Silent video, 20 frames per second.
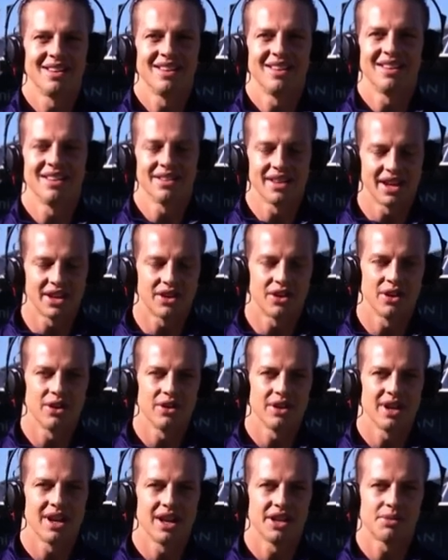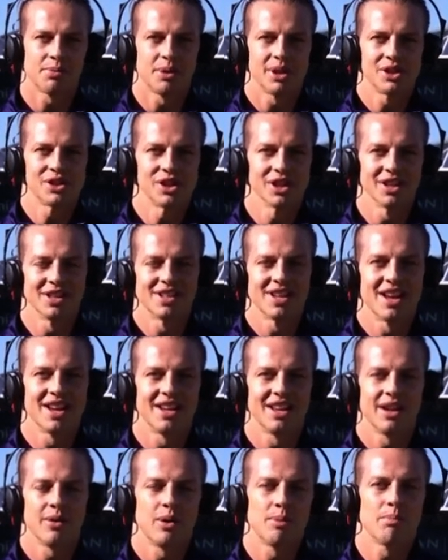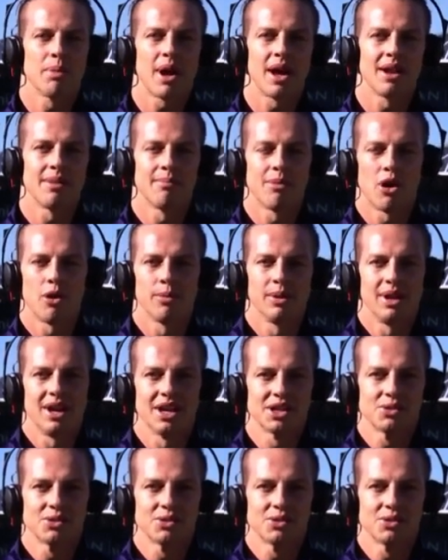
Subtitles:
Thank you. Yeah, it's pretty chilly down here. We played in Melbourne last